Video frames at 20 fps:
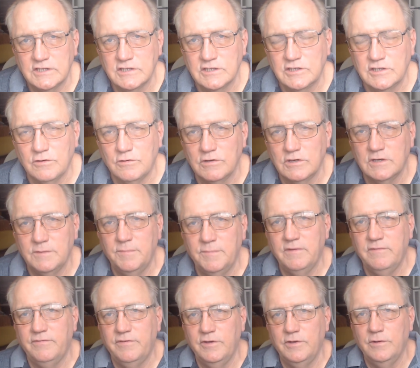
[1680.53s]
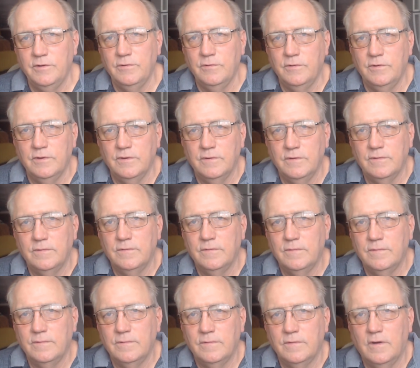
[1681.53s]
is going to be viewed
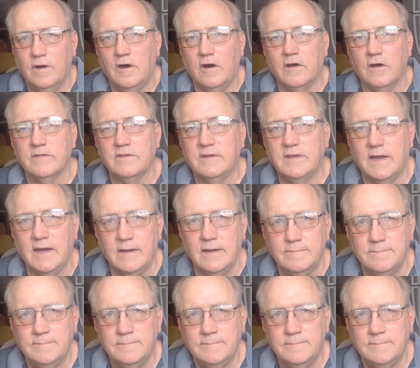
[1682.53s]
all the time.